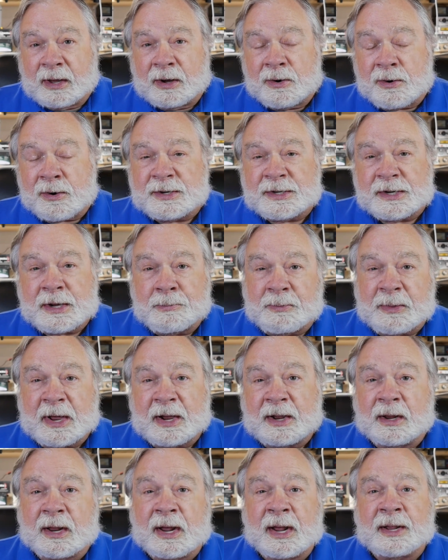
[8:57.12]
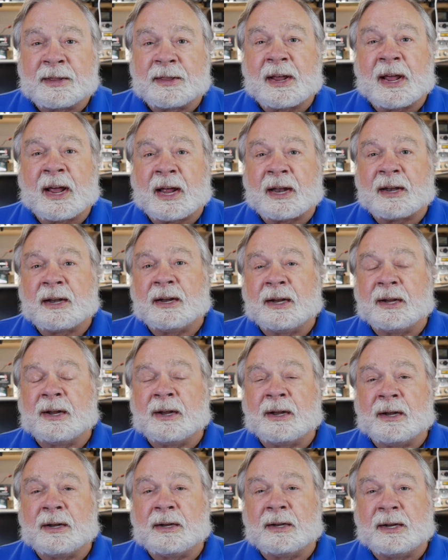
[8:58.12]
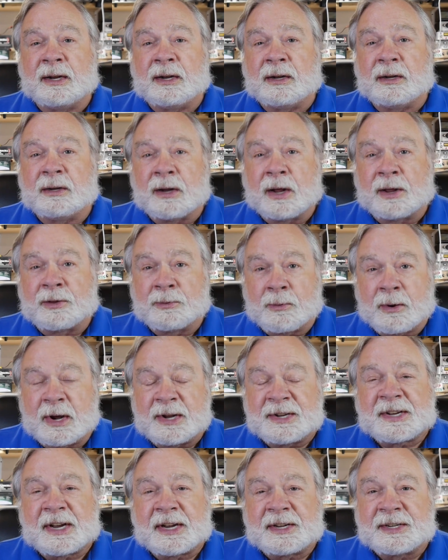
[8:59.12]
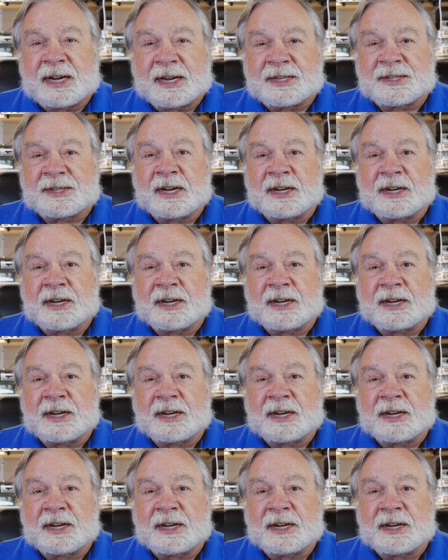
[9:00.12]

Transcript: or something like that, uh, that otherwise that test